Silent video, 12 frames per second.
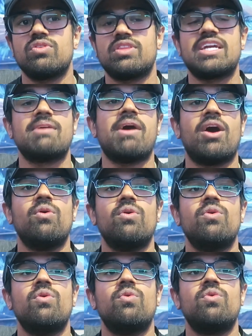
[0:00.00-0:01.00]
think about
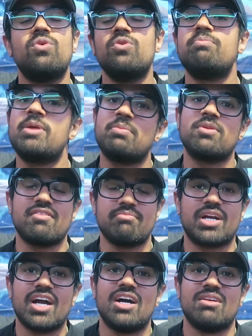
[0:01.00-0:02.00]
who people have
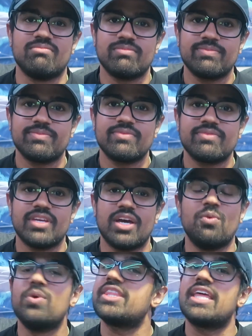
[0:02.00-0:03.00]
become
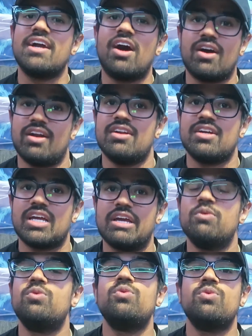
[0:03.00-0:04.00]
and what they are
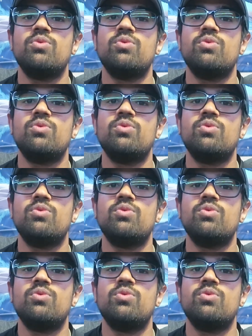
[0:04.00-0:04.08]
and